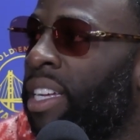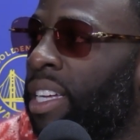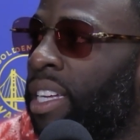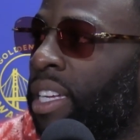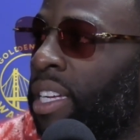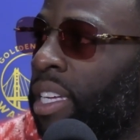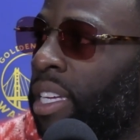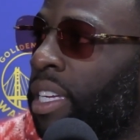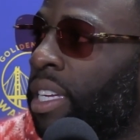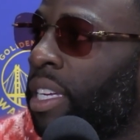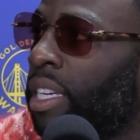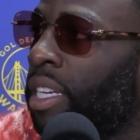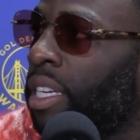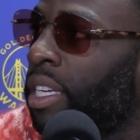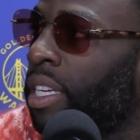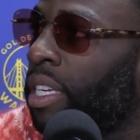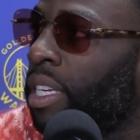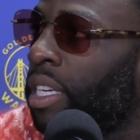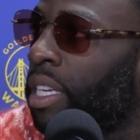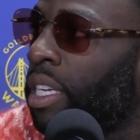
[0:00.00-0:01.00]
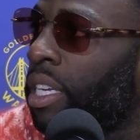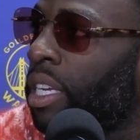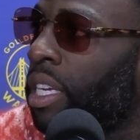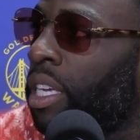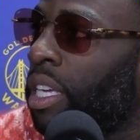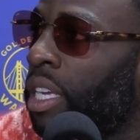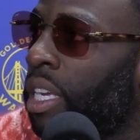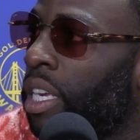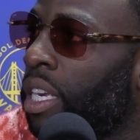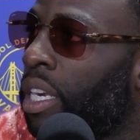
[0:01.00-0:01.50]
So in this league, we've
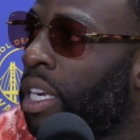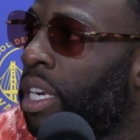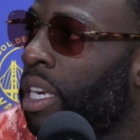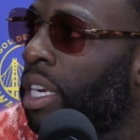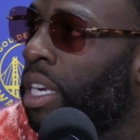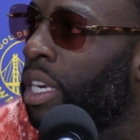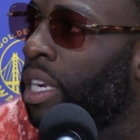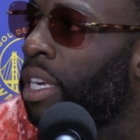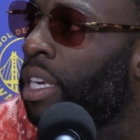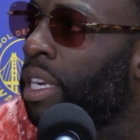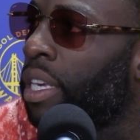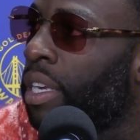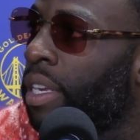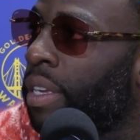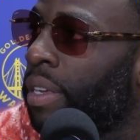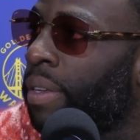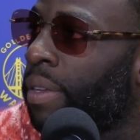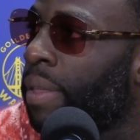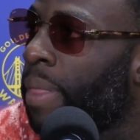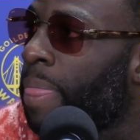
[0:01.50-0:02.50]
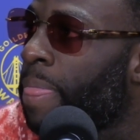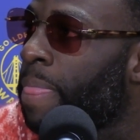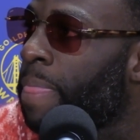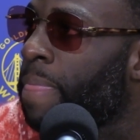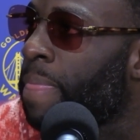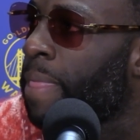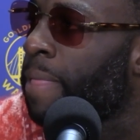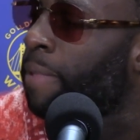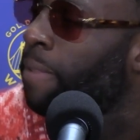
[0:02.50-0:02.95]
covered a lot of teams like yours that have